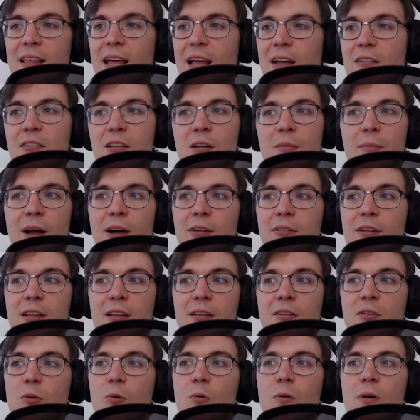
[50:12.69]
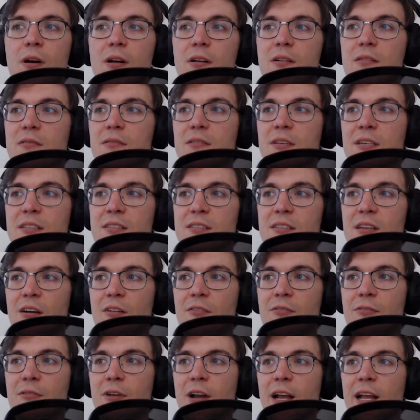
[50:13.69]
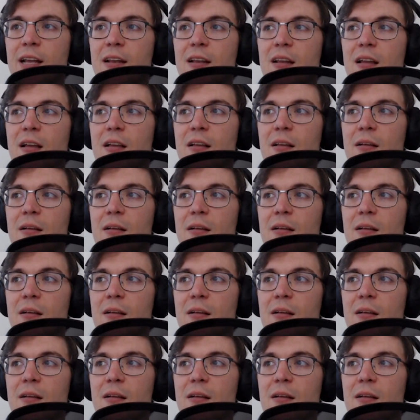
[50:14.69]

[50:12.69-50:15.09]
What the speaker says: That'll come out in court itself, right?